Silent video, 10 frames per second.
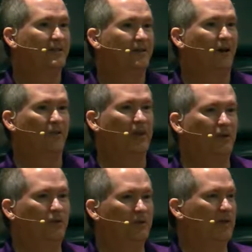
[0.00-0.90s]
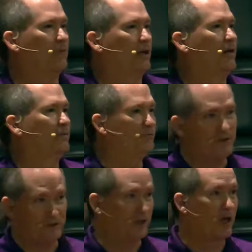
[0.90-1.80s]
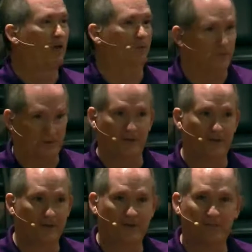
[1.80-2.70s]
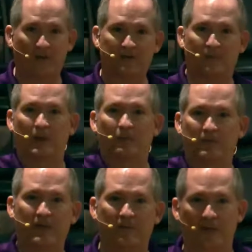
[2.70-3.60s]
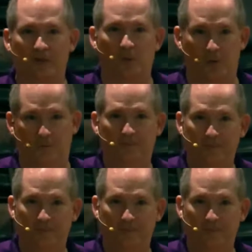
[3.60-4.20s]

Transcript: All they knew is they were getting fish and loaves because somebody was giving it to them.